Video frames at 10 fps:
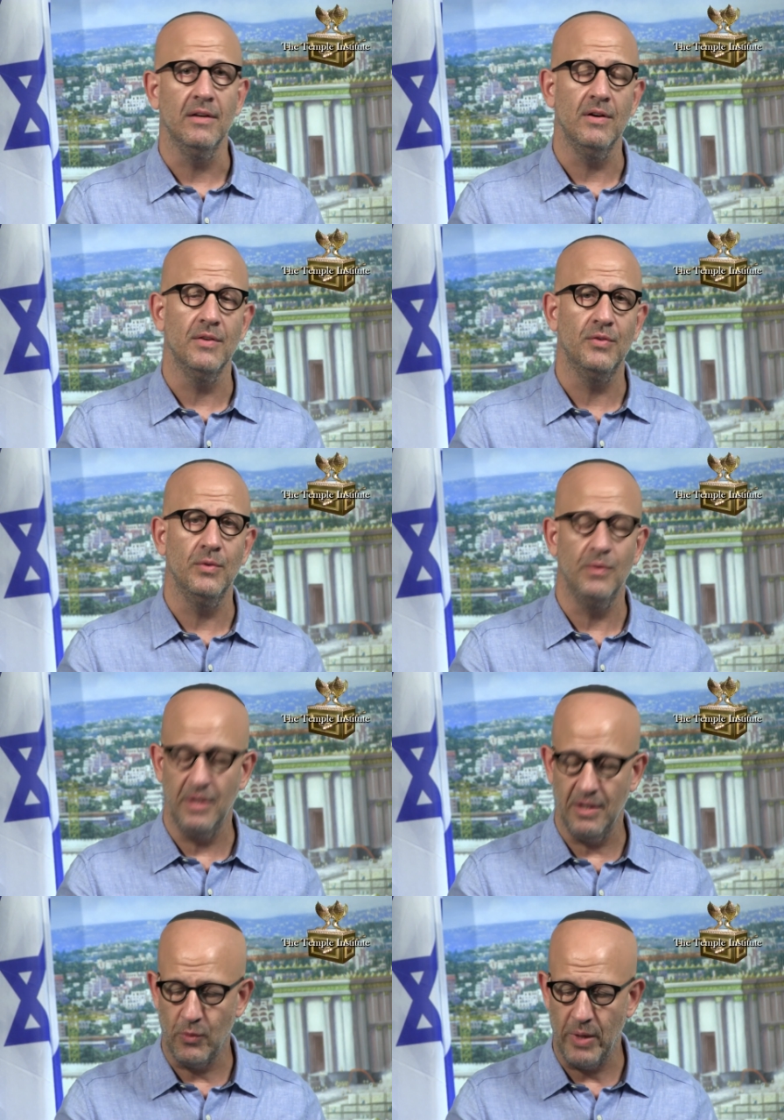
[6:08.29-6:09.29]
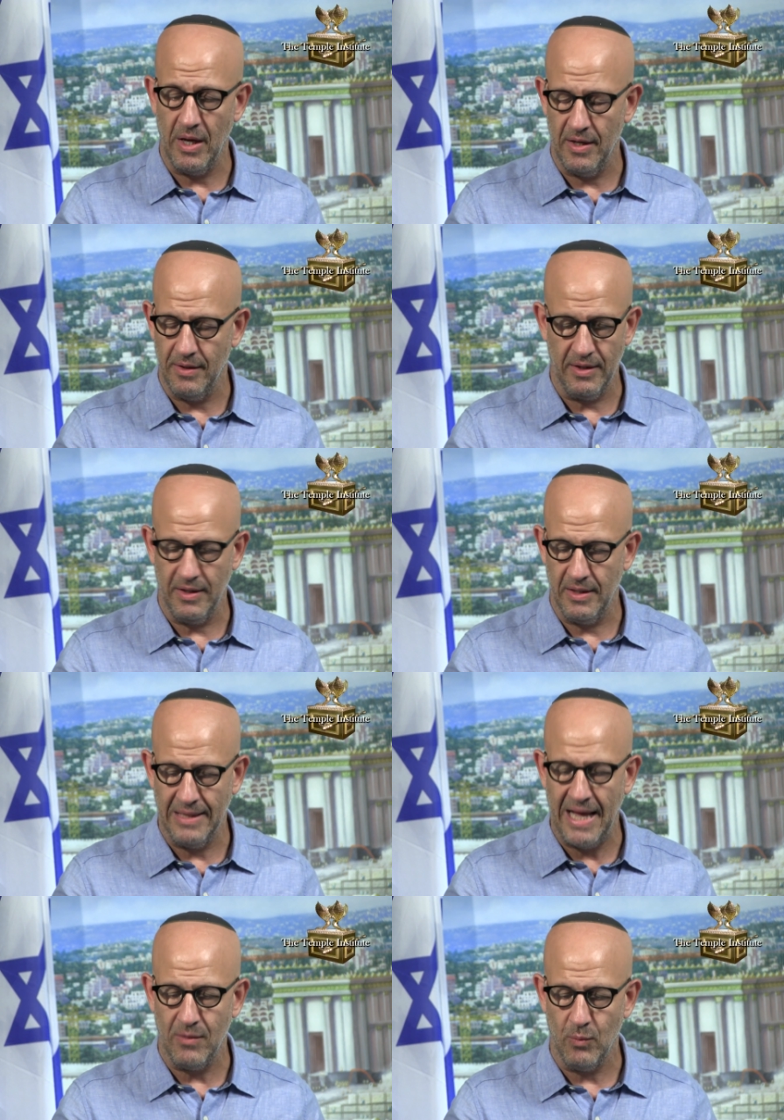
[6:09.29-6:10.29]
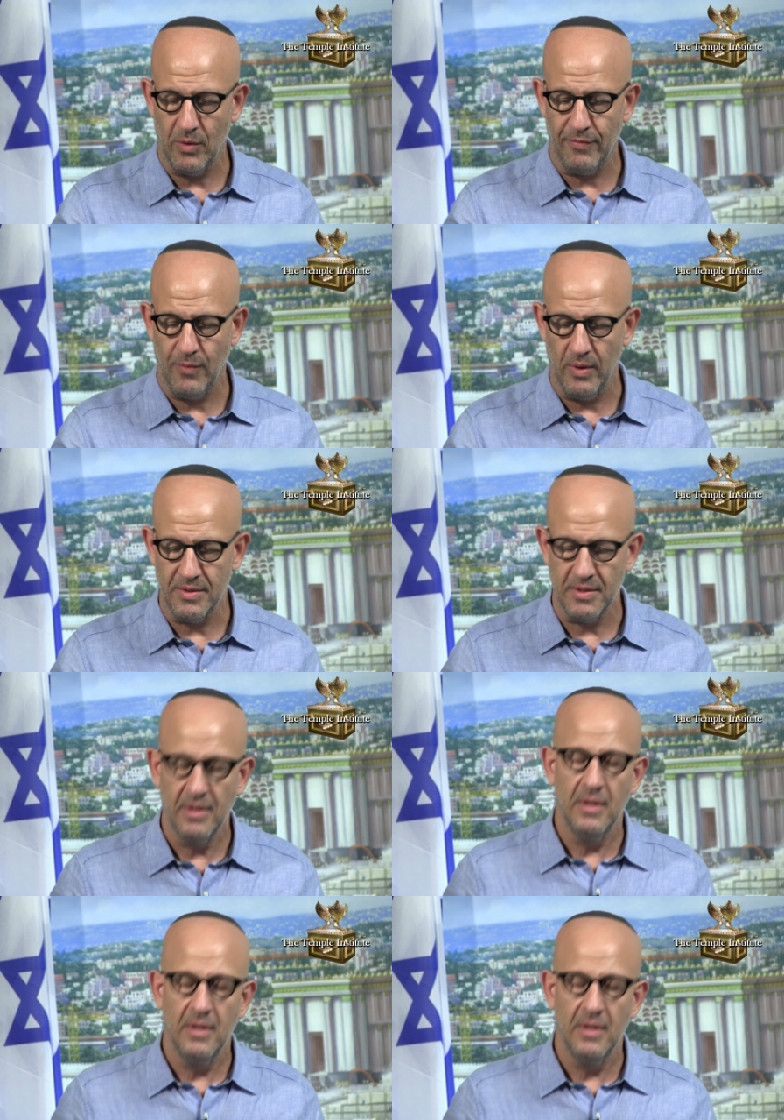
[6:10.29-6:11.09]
also the Latin word for it.